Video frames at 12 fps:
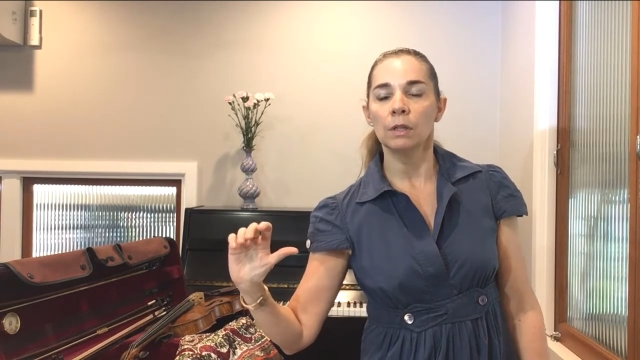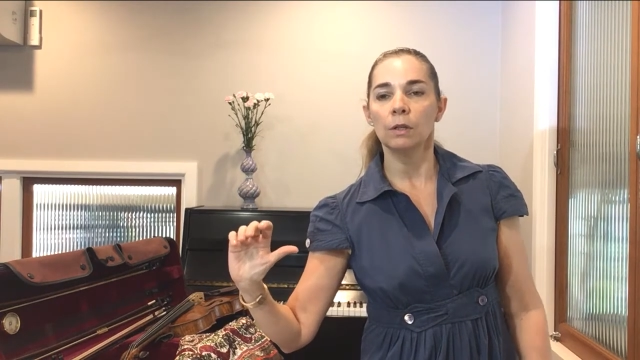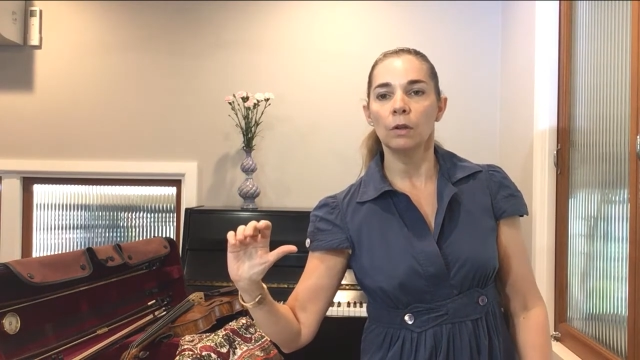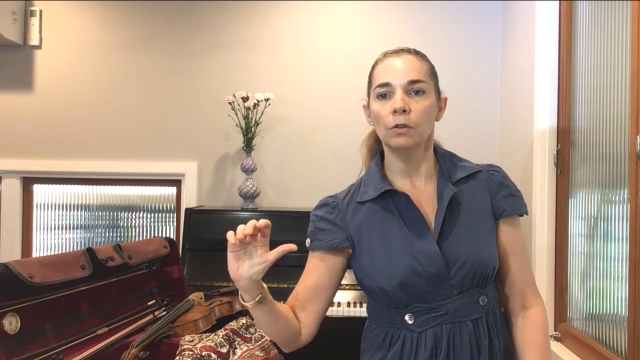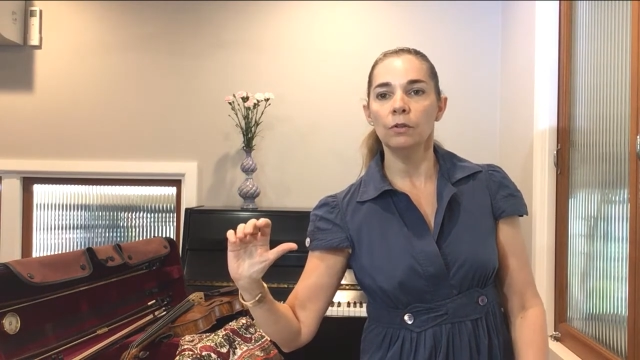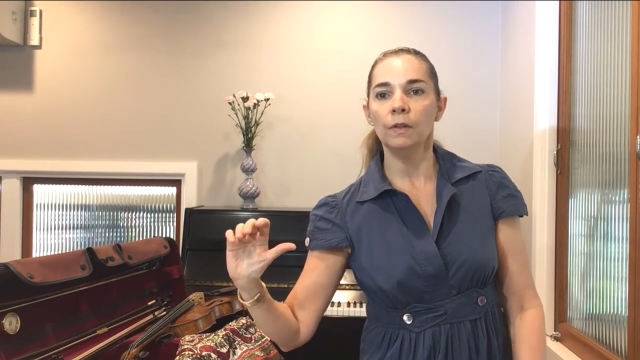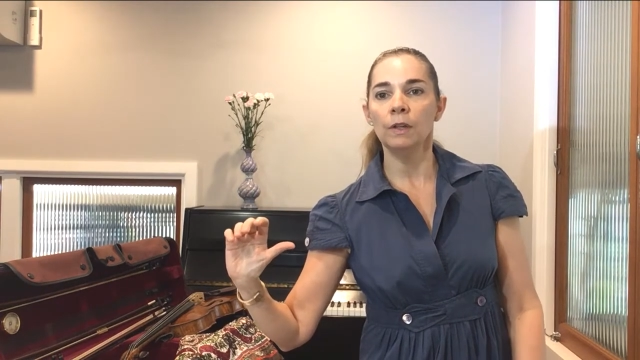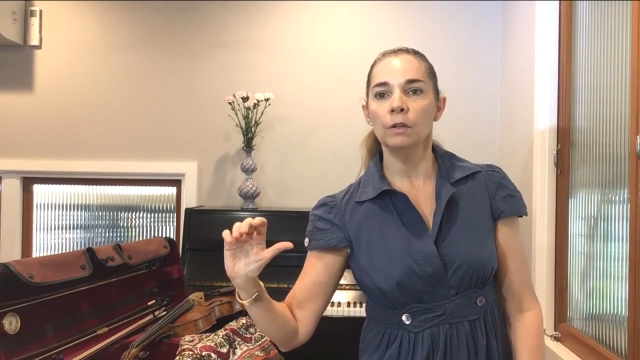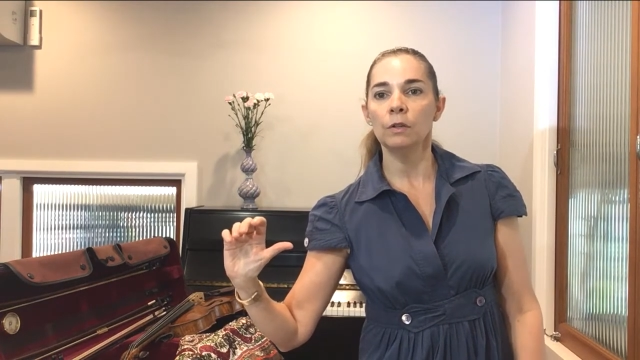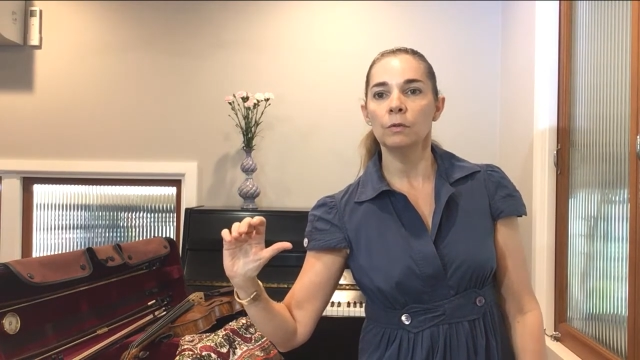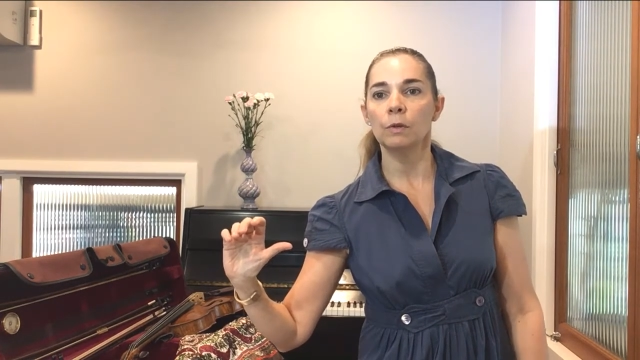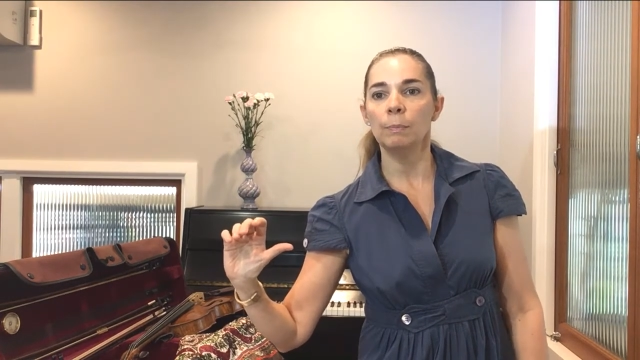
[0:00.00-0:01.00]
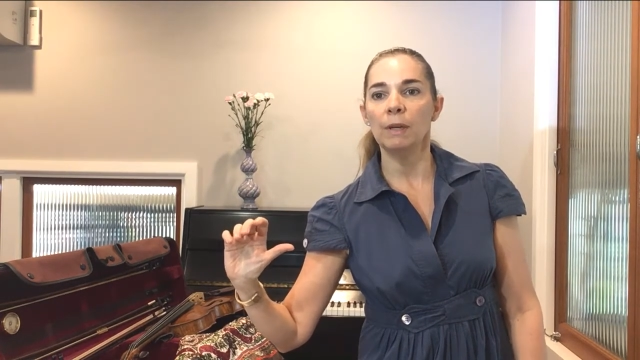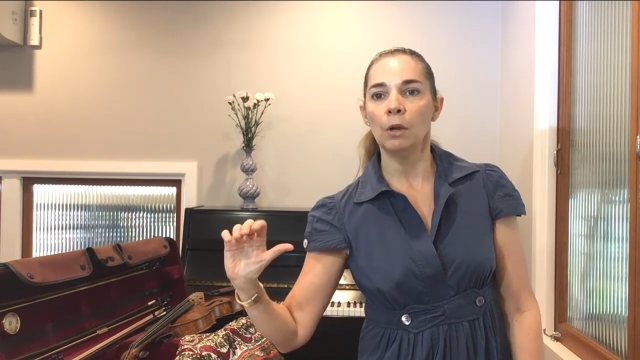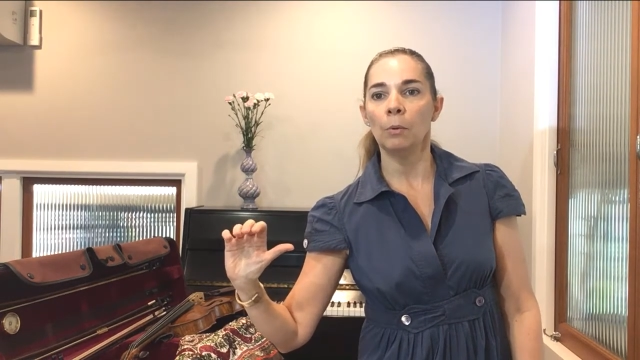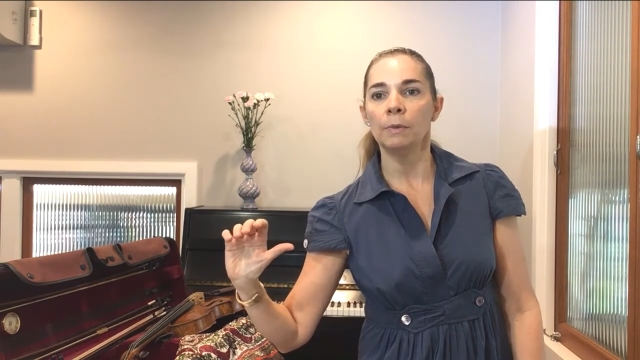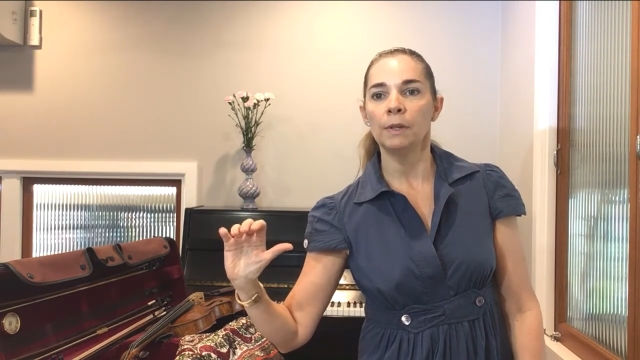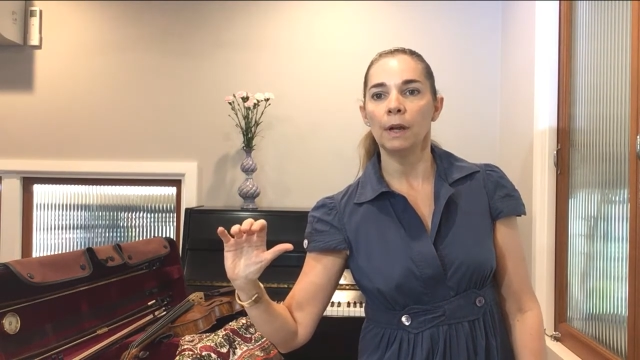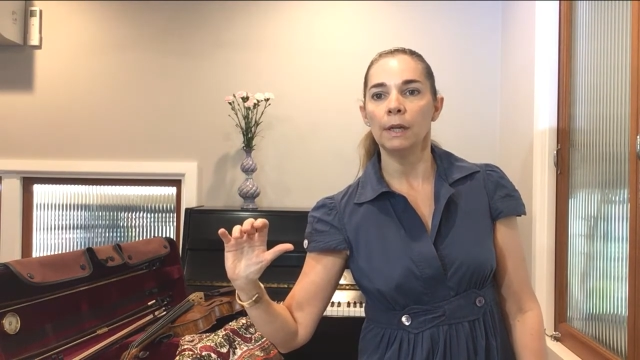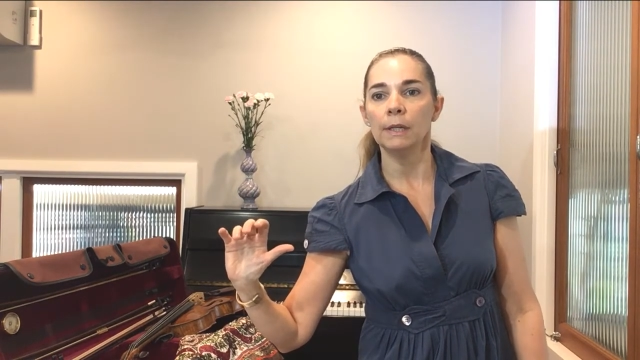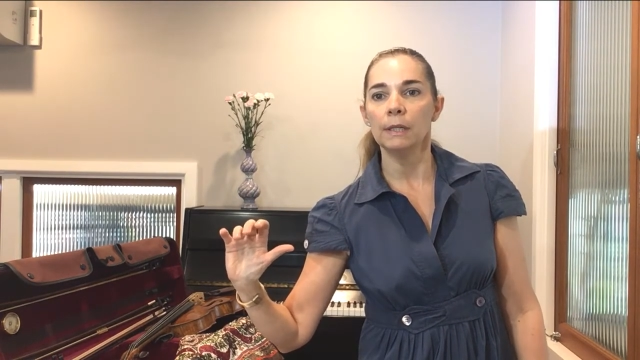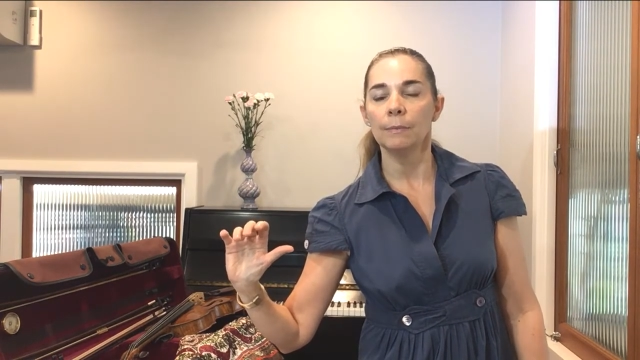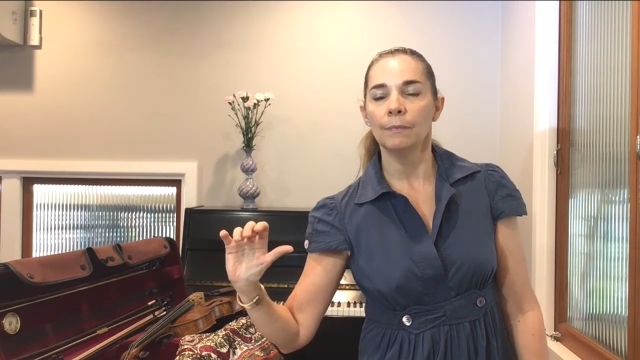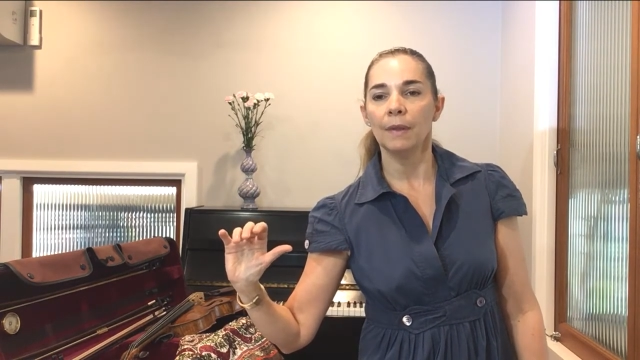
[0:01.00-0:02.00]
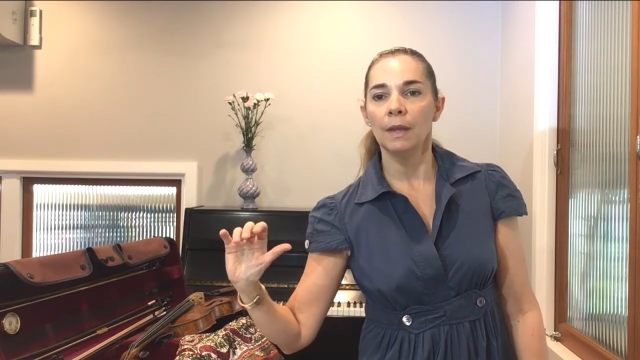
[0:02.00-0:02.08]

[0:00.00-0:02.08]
those fingers become tight.